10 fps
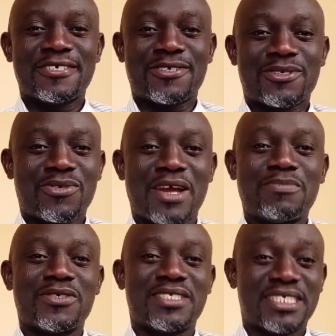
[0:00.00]

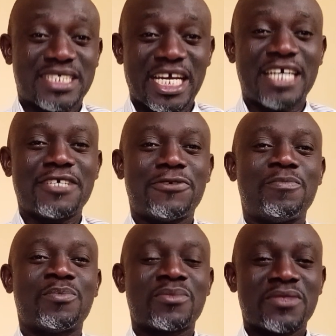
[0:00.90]
subscribe to this channel,
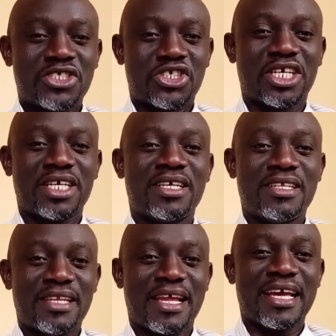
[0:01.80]
share,
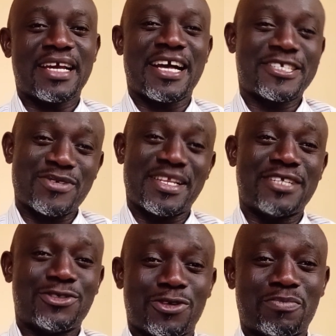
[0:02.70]
like, as well
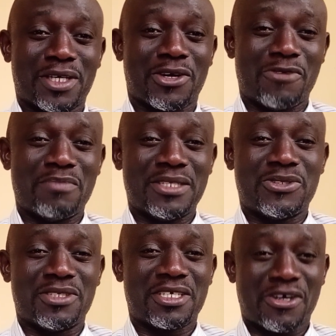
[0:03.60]
as drop a
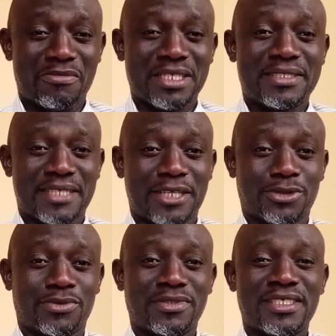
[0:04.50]
comment on the comment
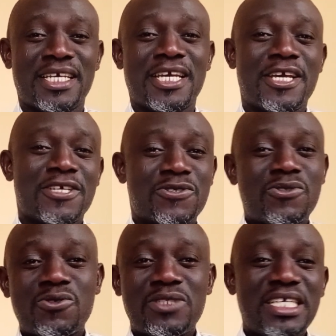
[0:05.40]
section.
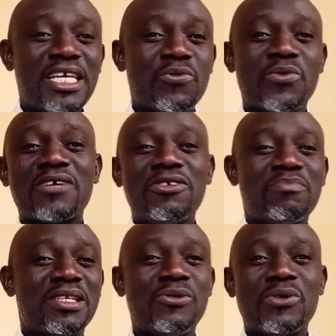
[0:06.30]
So today we're
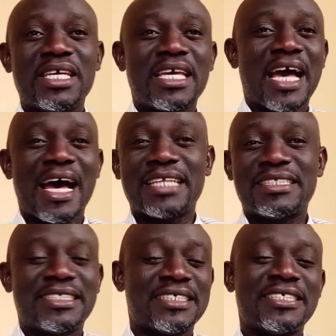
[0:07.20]
going to be looking
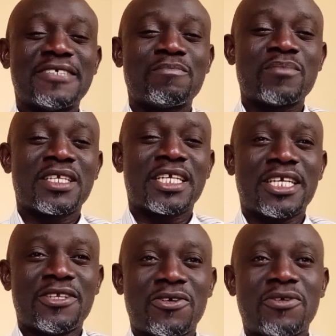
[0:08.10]
at,
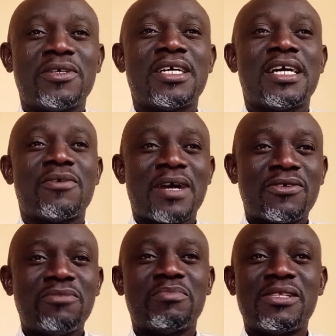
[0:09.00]
you know, we're
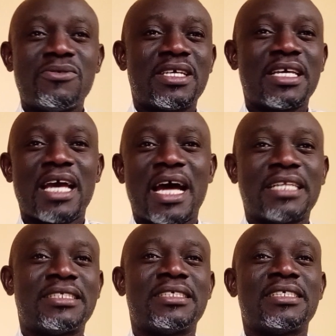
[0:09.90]
going to be looking
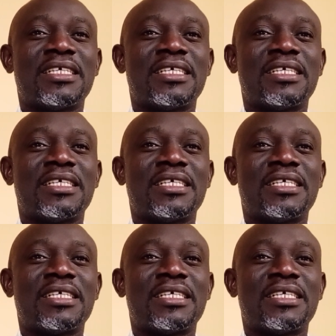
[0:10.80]
at